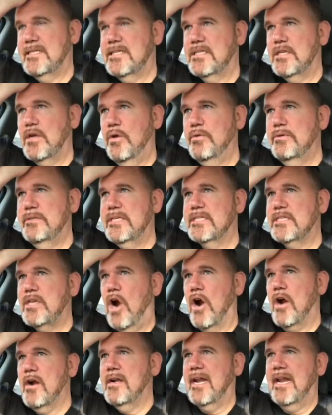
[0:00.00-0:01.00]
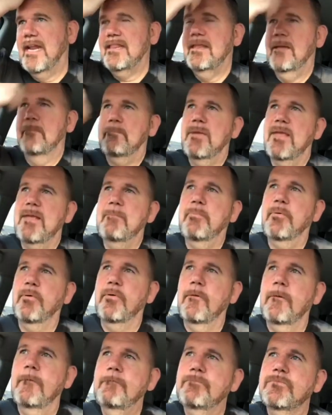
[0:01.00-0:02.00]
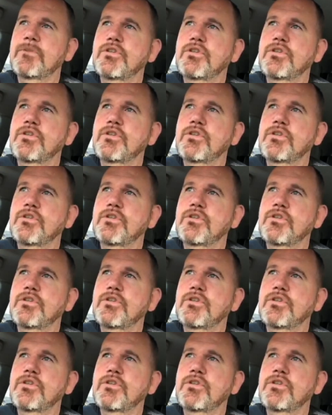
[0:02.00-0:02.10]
so disheartening that people